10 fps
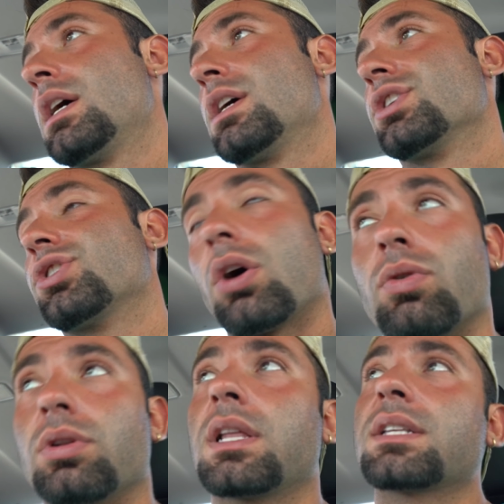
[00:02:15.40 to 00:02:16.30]

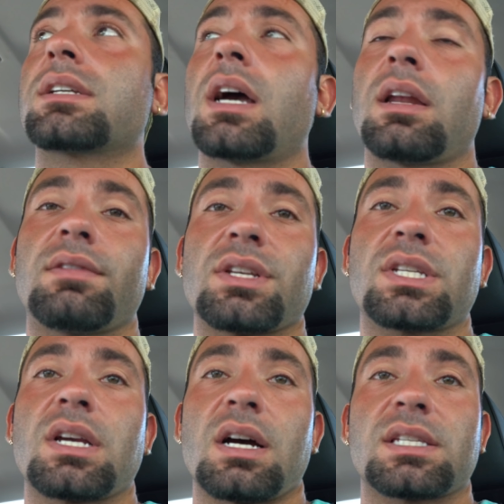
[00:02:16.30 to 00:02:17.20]
So let's kind of
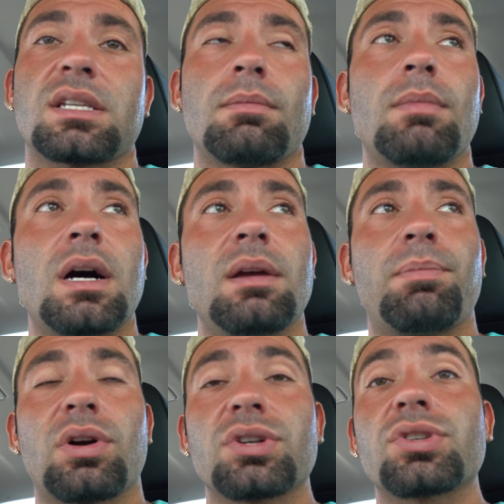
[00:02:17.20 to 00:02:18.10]
discuss my
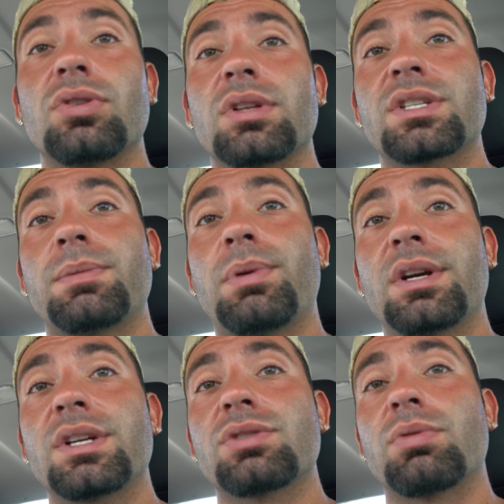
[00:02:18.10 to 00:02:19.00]
personal
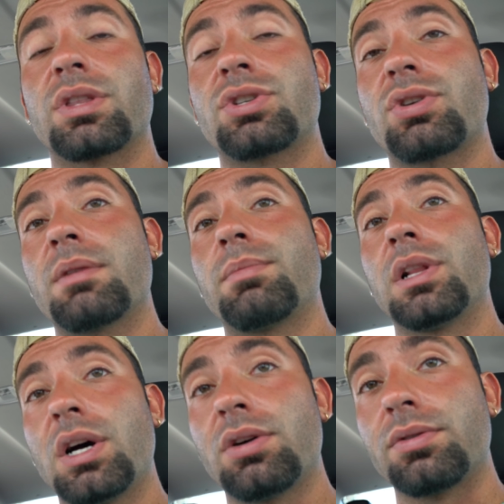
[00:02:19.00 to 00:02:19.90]
experience with
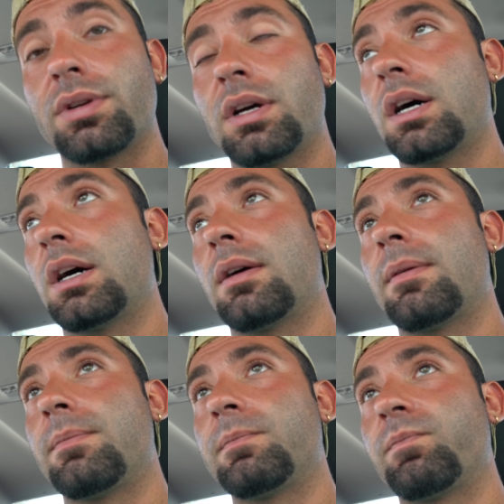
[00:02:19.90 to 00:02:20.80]

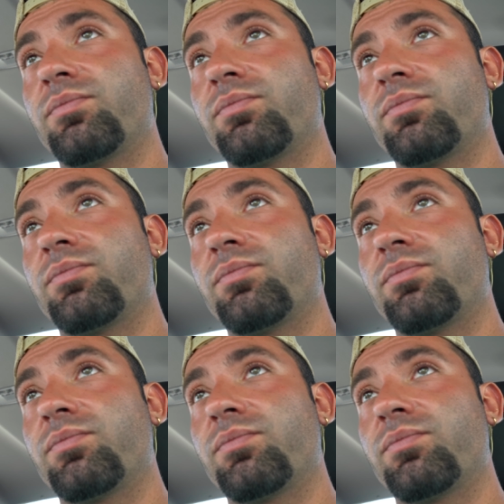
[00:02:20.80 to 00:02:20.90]
Trenbolone.